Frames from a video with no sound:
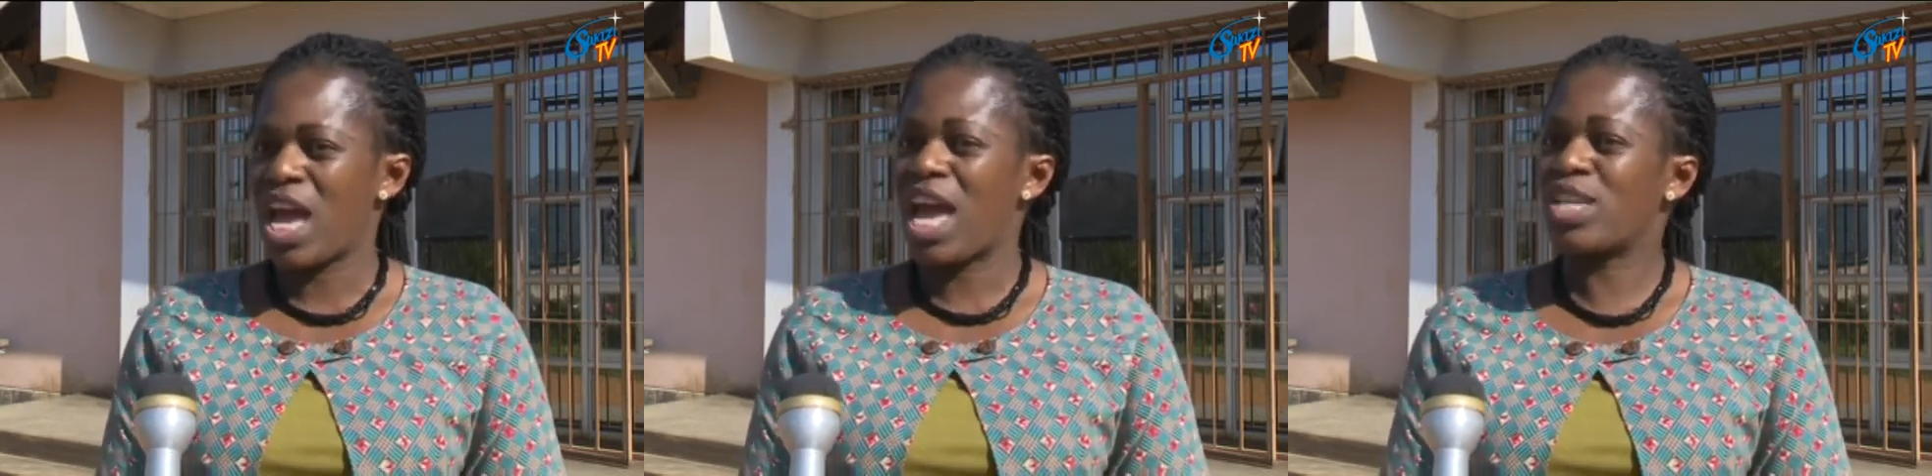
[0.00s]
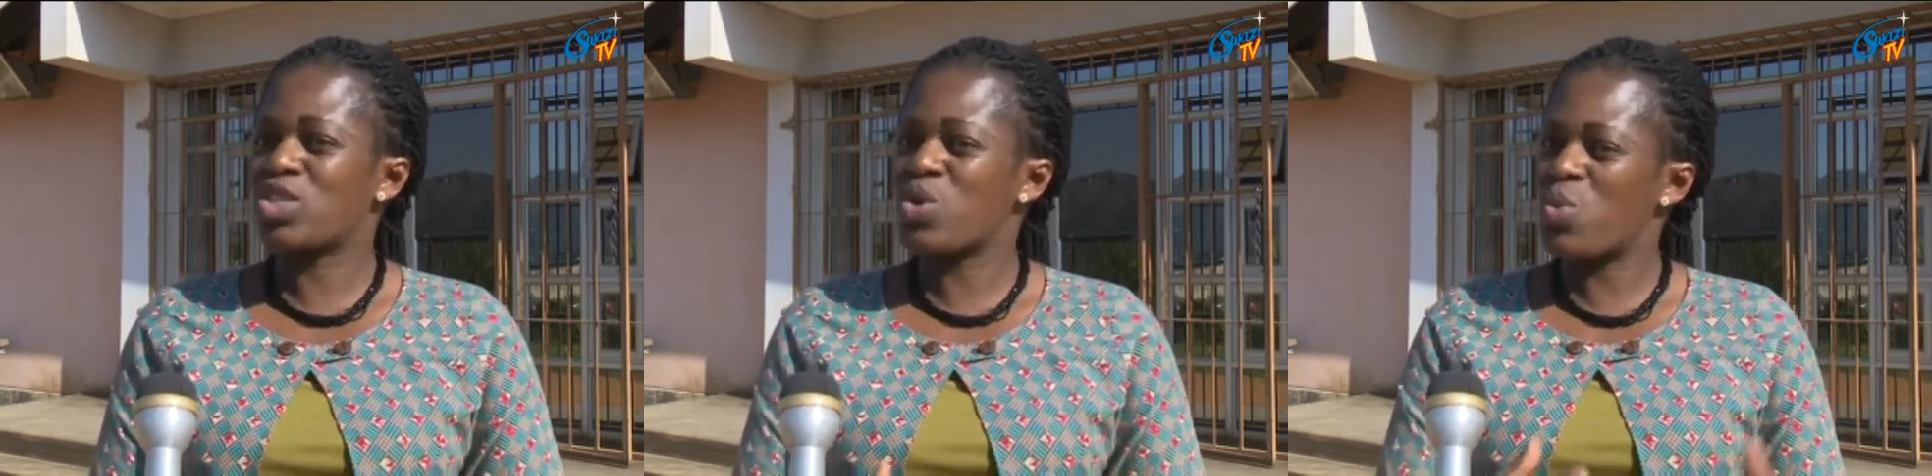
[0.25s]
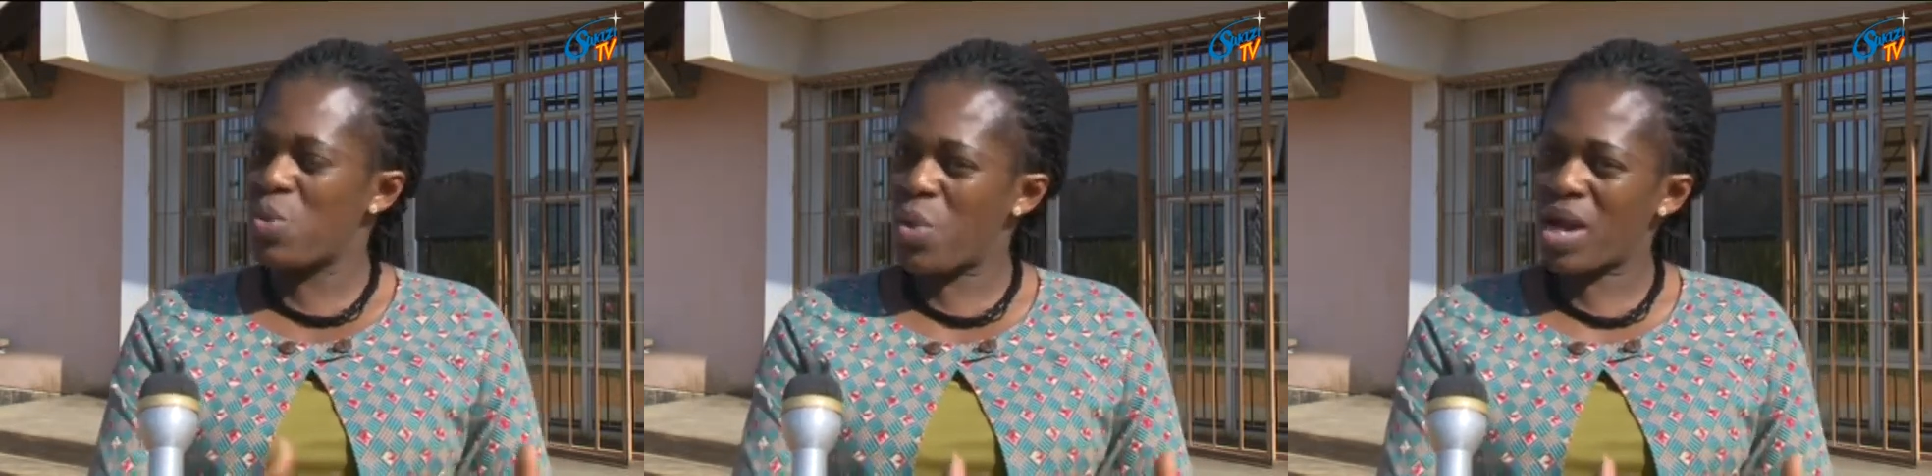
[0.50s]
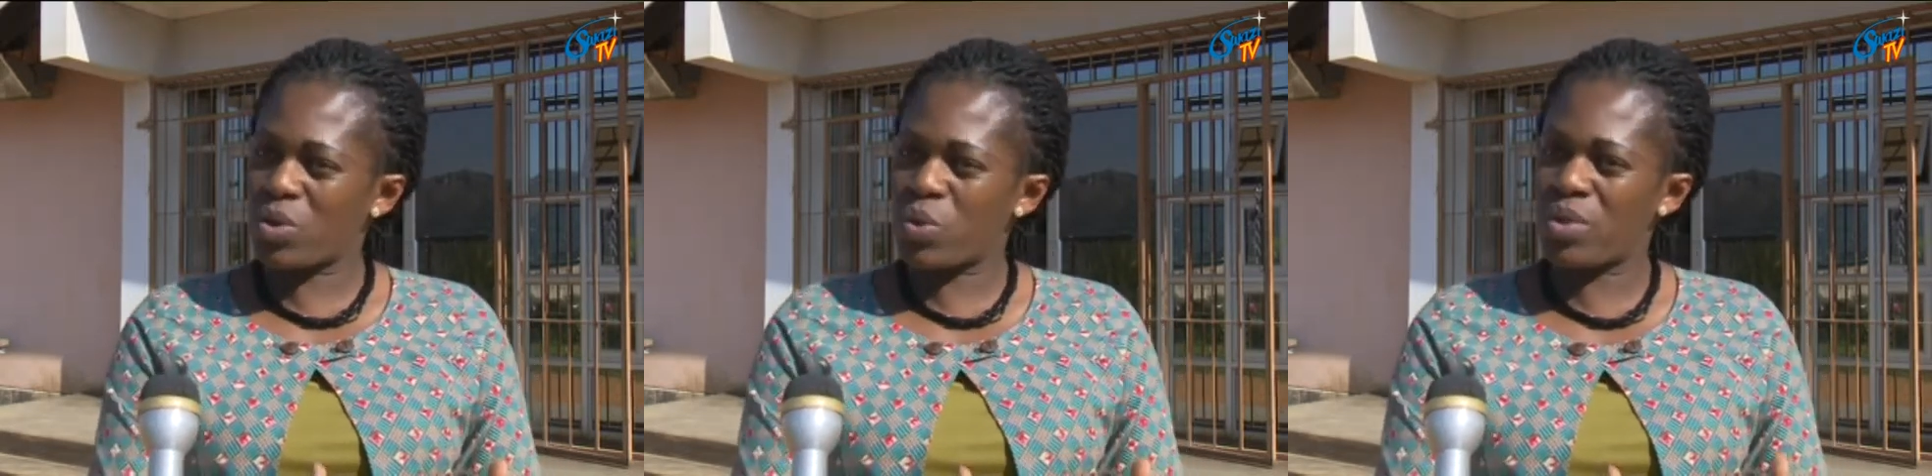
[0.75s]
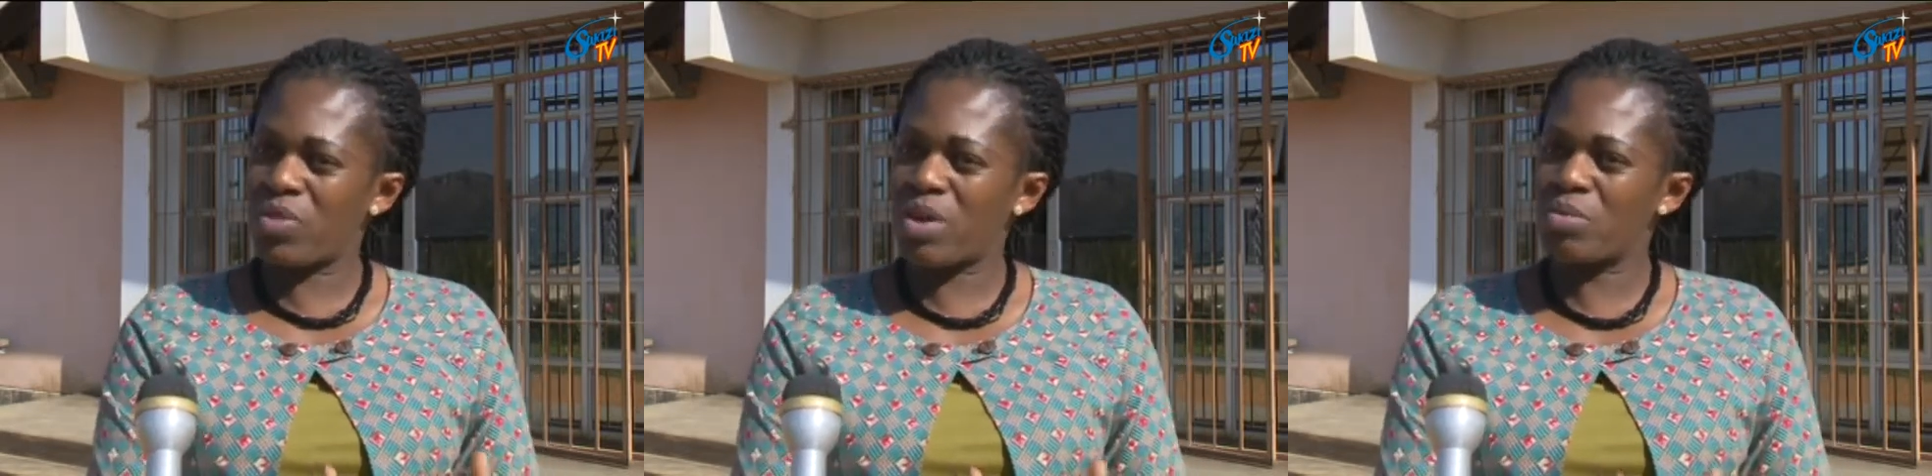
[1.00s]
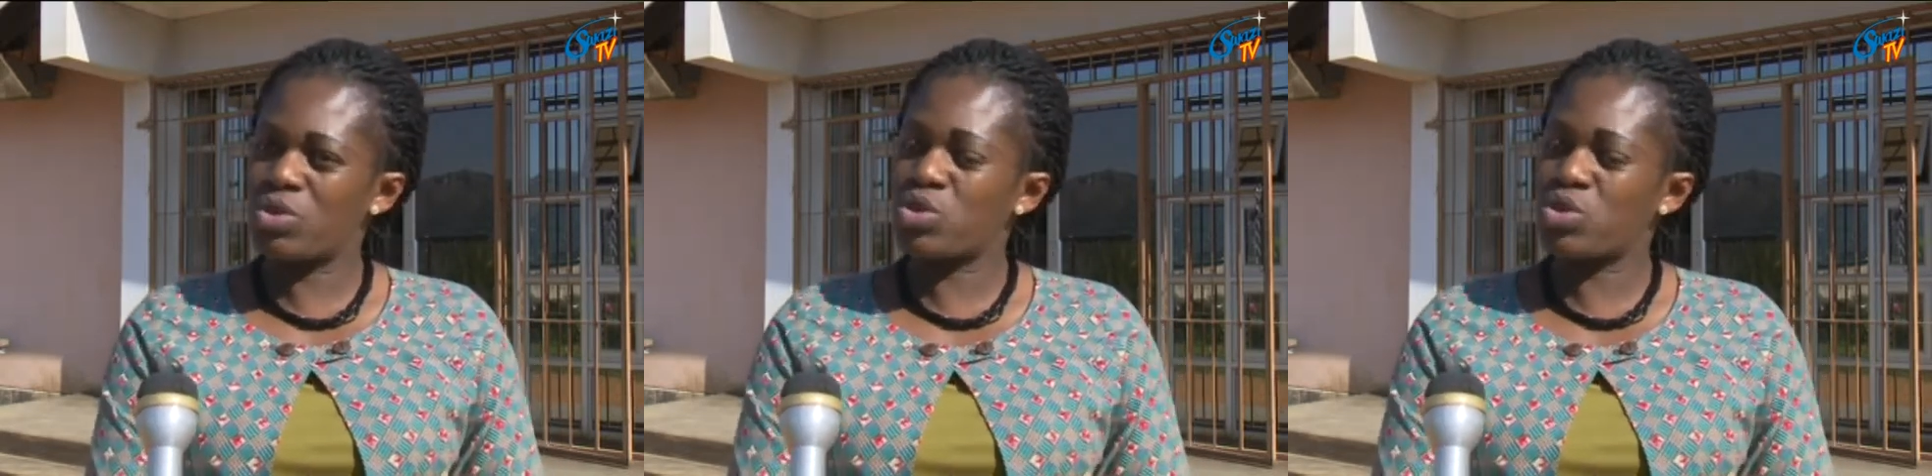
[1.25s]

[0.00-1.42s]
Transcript: And so we worked with them